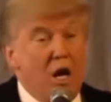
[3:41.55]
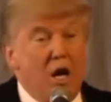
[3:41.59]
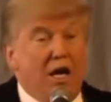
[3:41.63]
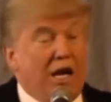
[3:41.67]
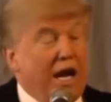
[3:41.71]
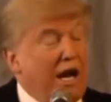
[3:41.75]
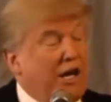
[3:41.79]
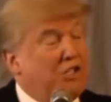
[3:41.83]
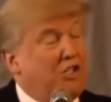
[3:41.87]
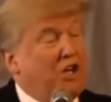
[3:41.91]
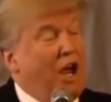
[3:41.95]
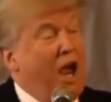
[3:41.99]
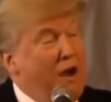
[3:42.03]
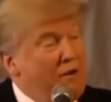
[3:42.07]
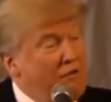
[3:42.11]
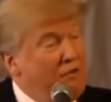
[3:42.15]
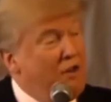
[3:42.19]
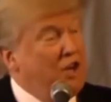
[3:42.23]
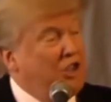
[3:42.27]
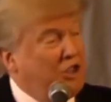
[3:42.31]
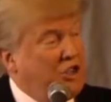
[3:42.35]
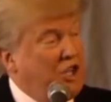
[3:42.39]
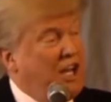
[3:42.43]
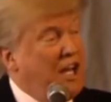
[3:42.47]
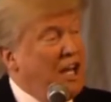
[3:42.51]
He gets
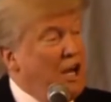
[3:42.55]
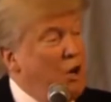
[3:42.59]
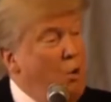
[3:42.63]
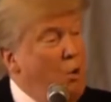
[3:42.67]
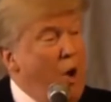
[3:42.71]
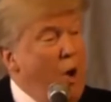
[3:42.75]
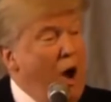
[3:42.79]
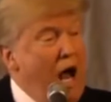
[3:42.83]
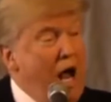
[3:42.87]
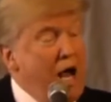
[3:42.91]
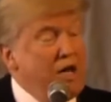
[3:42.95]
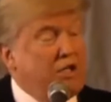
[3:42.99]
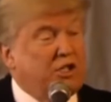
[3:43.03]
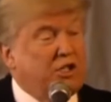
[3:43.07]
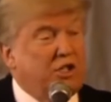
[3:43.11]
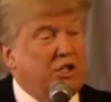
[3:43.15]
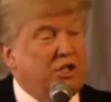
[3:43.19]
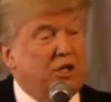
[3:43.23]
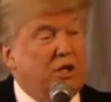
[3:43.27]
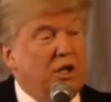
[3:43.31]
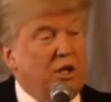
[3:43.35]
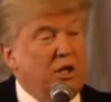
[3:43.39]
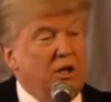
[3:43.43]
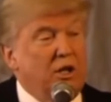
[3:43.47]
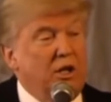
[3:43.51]
everything he
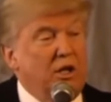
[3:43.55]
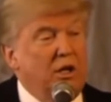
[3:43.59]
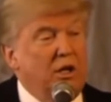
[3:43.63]
wants.